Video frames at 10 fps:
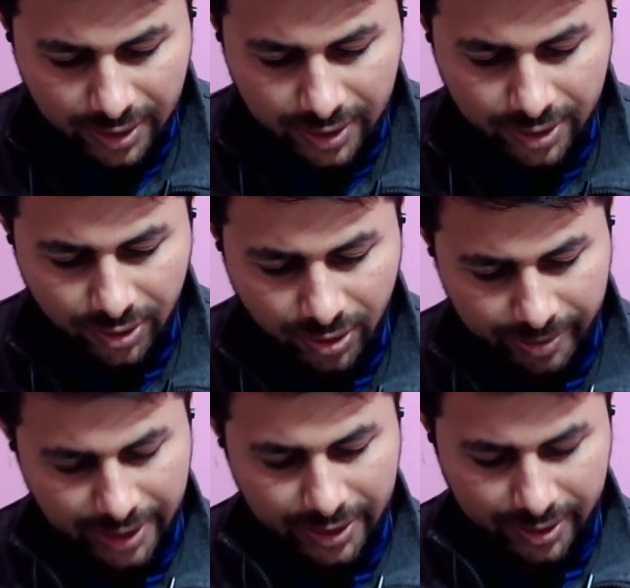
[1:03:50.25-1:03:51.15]
in
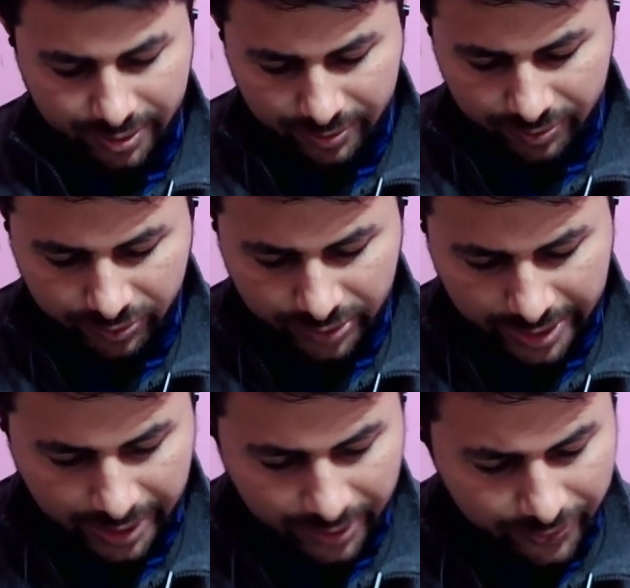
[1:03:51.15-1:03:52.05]
denominator
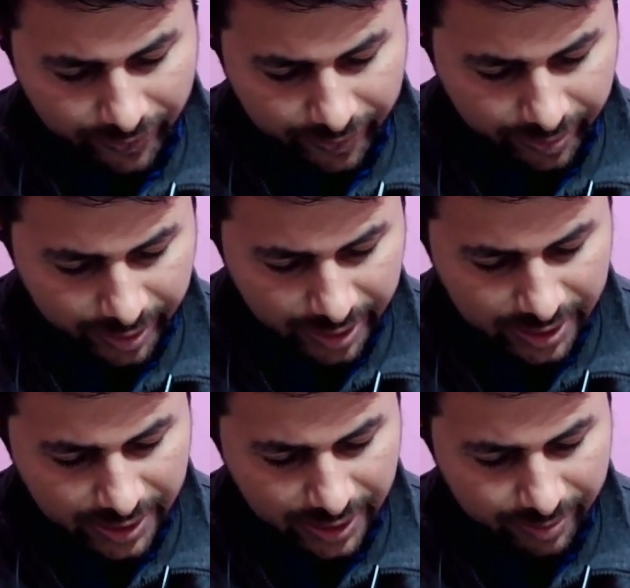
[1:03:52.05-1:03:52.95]
we'll have
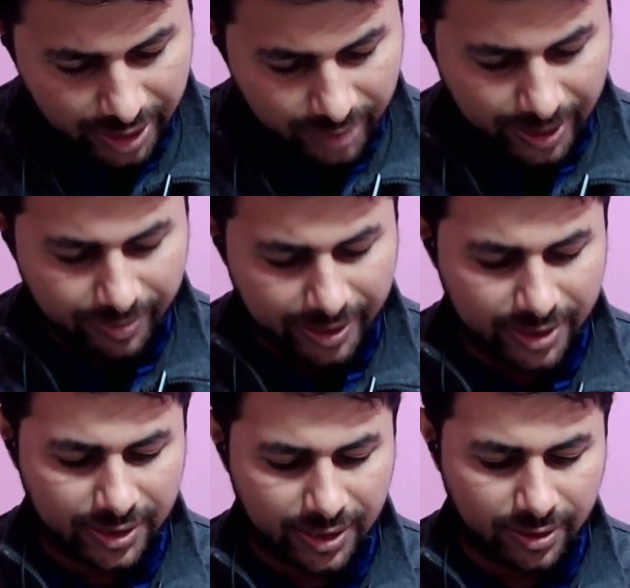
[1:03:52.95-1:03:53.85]
this thing multiplied by
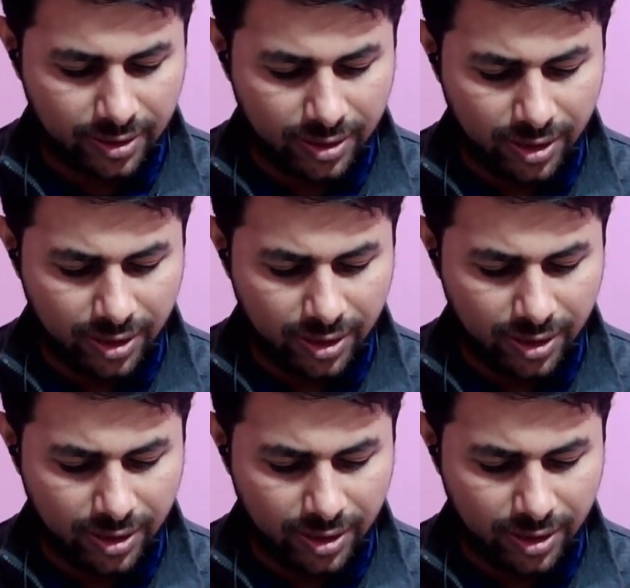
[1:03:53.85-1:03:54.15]
this thing.